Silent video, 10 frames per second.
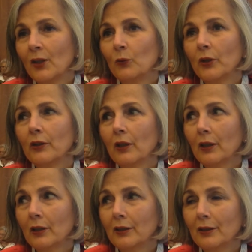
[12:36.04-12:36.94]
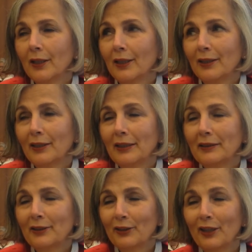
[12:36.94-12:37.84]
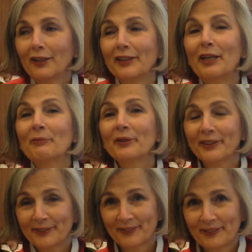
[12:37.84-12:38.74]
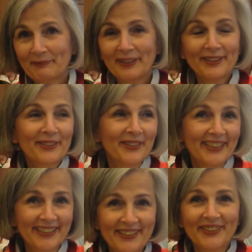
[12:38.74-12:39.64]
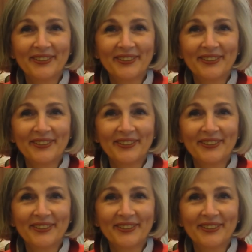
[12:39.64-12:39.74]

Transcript: Well, there are, there are a number of ministries that do.